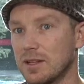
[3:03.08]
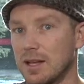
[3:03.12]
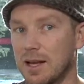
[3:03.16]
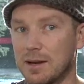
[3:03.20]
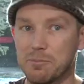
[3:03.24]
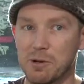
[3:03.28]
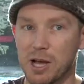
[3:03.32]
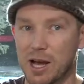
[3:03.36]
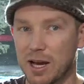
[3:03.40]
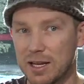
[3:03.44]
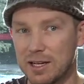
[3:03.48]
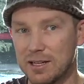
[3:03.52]

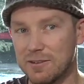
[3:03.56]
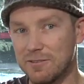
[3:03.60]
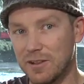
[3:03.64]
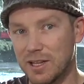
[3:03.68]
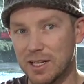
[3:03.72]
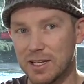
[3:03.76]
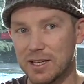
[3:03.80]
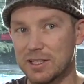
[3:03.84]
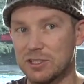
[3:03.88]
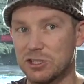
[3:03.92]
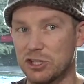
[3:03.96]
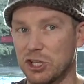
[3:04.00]
I'm kind of
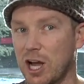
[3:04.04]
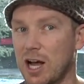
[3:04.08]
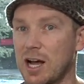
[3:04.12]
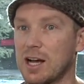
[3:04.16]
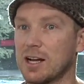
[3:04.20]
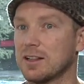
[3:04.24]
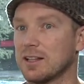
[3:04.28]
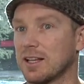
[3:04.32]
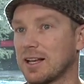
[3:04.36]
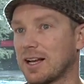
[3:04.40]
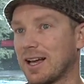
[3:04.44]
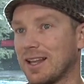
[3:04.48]
like a
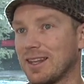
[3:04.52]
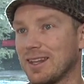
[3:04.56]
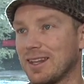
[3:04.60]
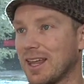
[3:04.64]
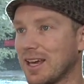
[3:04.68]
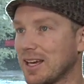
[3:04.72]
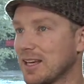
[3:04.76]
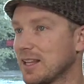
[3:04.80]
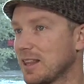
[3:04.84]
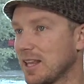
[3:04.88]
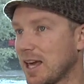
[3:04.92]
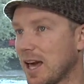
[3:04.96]
jock, like I
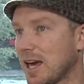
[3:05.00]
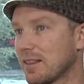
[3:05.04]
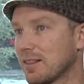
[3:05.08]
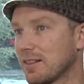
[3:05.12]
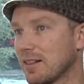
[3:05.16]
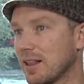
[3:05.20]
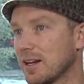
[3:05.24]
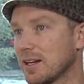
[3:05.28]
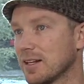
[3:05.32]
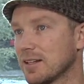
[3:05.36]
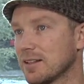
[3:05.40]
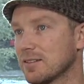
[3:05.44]
like the
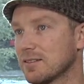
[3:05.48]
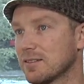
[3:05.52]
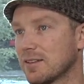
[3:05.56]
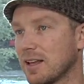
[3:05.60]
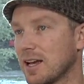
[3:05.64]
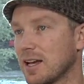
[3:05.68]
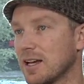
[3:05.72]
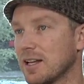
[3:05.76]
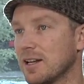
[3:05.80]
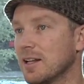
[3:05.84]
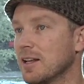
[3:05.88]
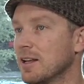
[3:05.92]
athletic
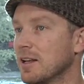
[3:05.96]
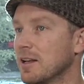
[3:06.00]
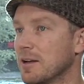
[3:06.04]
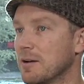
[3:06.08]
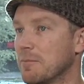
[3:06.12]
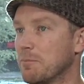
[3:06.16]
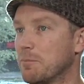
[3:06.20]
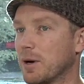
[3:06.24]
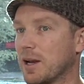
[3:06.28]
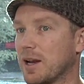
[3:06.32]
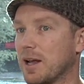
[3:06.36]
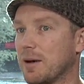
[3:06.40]
side,
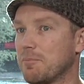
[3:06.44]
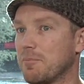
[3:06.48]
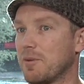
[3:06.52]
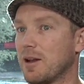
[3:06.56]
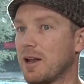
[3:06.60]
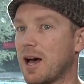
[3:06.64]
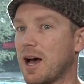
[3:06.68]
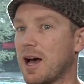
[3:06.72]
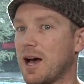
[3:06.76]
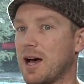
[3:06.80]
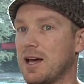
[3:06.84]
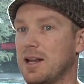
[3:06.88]
but I'm
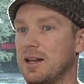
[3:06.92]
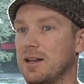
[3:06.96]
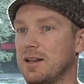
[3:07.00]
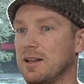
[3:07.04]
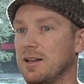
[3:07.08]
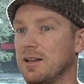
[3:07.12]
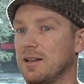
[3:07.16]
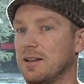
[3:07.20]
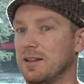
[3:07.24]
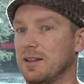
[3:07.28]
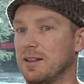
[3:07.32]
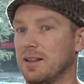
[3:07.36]
not
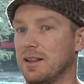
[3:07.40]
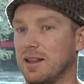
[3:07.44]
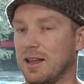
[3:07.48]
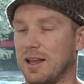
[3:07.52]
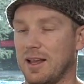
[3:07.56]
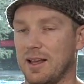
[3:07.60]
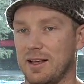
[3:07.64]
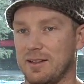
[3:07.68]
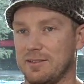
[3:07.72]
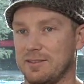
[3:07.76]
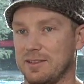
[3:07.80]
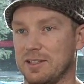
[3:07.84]

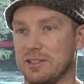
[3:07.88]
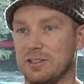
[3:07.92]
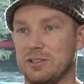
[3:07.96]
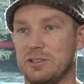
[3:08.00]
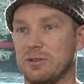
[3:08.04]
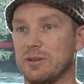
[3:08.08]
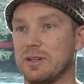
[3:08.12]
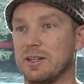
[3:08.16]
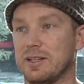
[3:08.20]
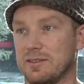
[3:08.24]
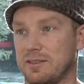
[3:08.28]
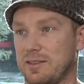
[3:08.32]
as
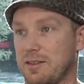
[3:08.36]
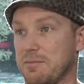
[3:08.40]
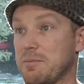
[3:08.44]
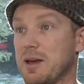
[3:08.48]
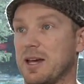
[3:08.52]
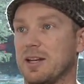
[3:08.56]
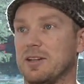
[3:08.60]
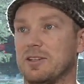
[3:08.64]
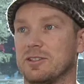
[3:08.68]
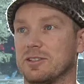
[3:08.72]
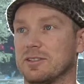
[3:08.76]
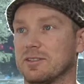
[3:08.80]
into it as the
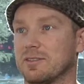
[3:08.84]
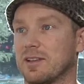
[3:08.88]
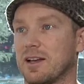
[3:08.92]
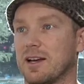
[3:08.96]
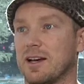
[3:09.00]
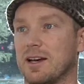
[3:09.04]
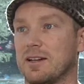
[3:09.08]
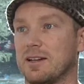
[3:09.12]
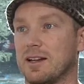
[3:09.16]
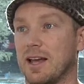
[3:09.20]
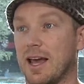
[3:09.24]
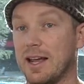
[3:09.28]
mental
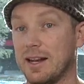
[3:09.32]
side.